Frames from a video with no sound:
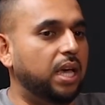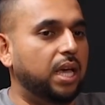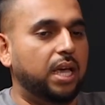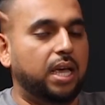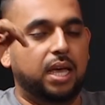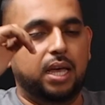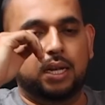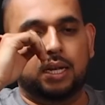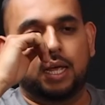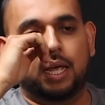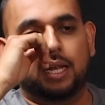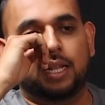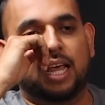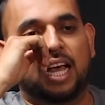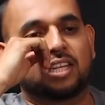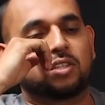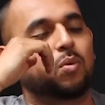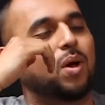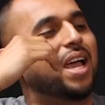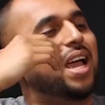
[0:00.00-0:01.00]
And
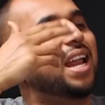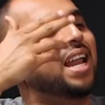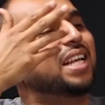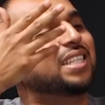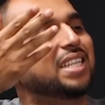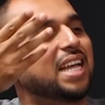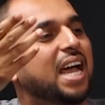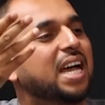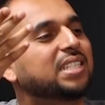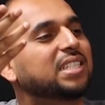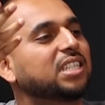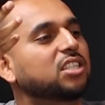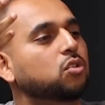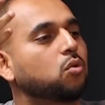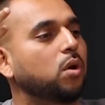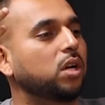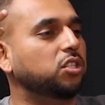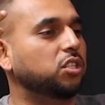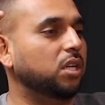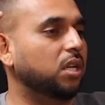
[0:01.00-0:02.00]
that's why I like to ask this
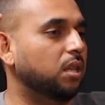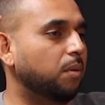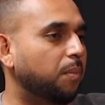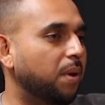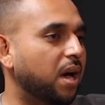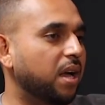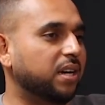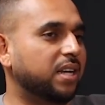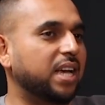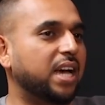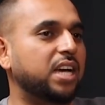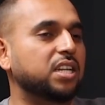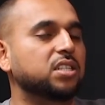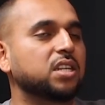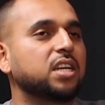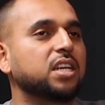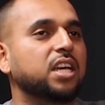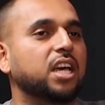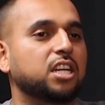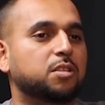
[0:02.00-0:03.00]
question on the
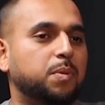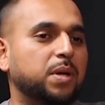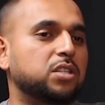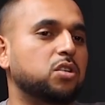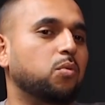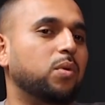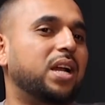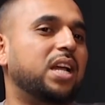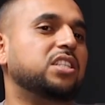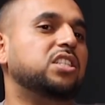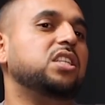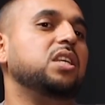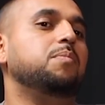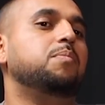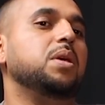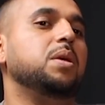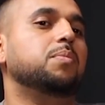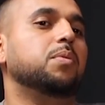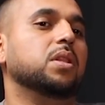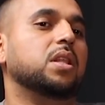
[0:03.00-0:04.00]
podcast, especially when I see
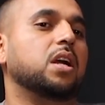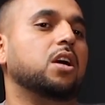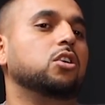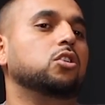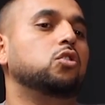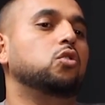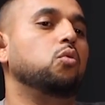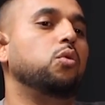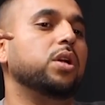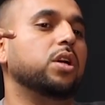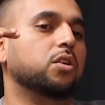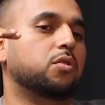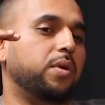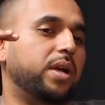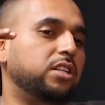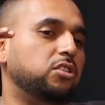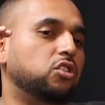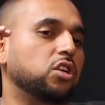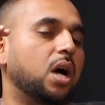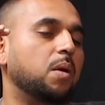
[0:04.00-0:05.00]
people that are doing a
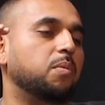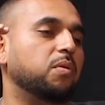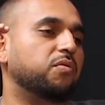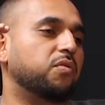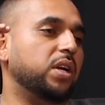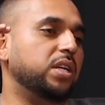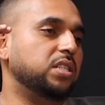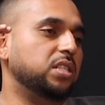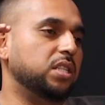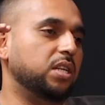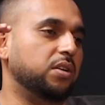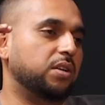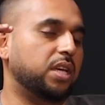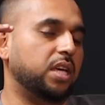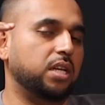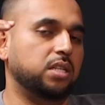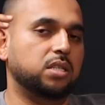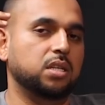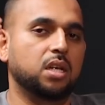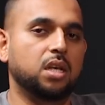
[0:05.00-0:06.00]
great job of raising their
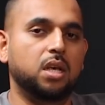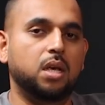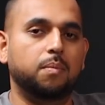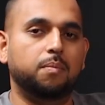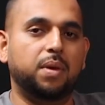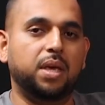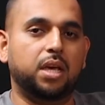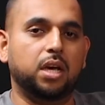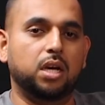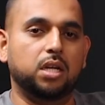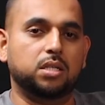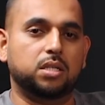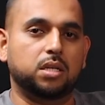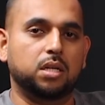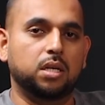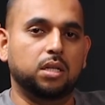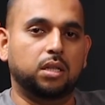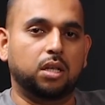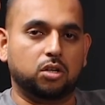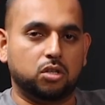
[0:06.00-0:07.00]
kids,
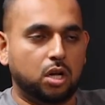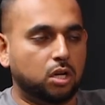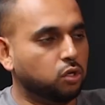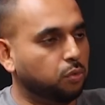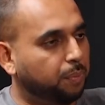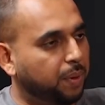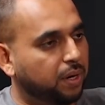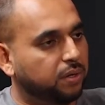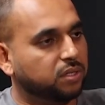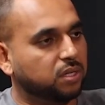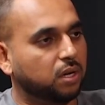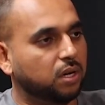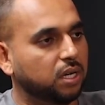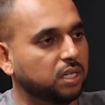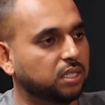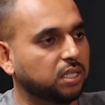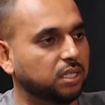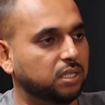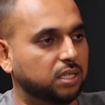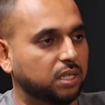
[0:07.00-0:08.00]
because there's also parents that are
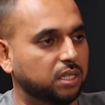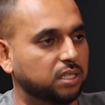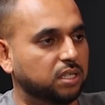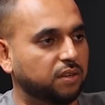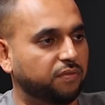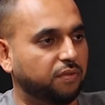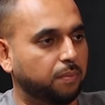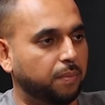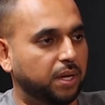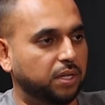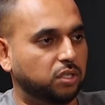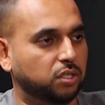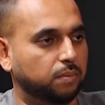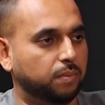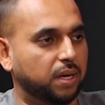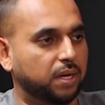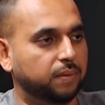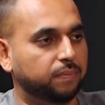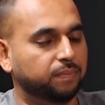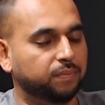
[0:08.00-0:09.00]
listening to this
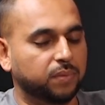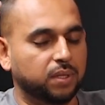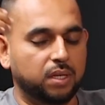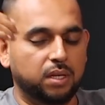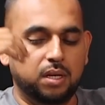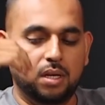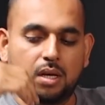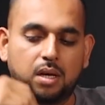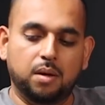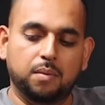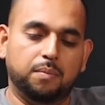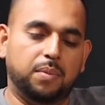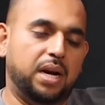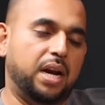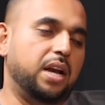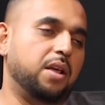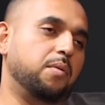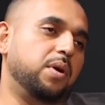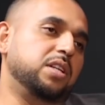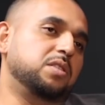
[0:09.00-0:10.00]
information, man. Yeah.
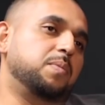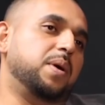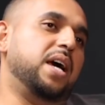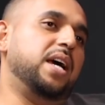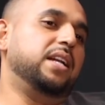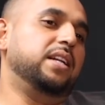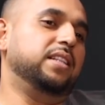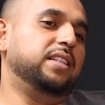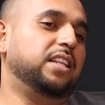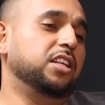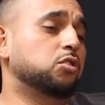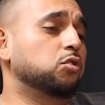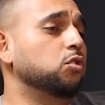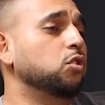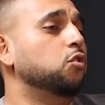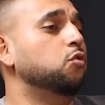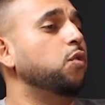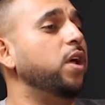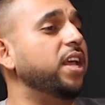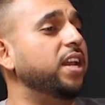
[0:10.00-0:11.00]
But anyways, man, this
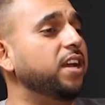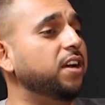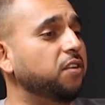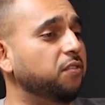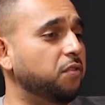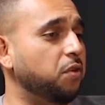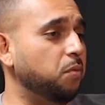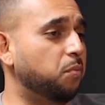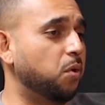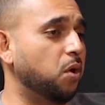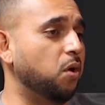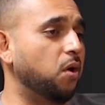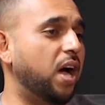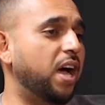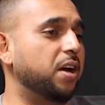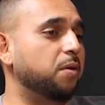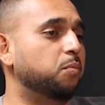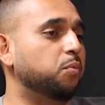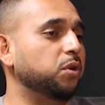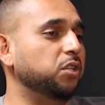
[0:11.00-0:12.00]
was a great interview, bro.
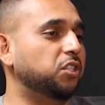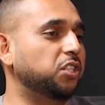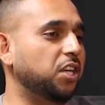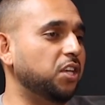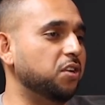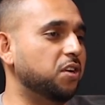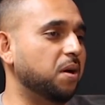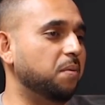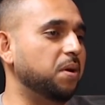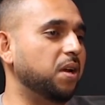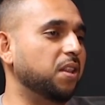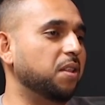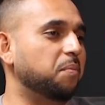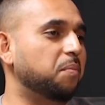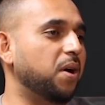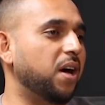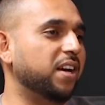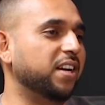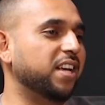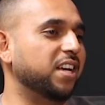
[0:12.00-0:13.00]
I appreciate you coming on the
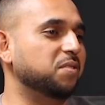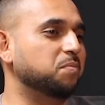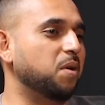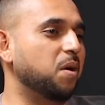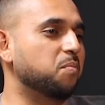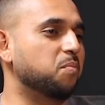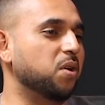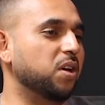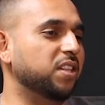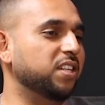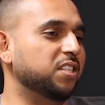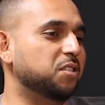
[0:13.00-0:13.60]
podcast, my brother.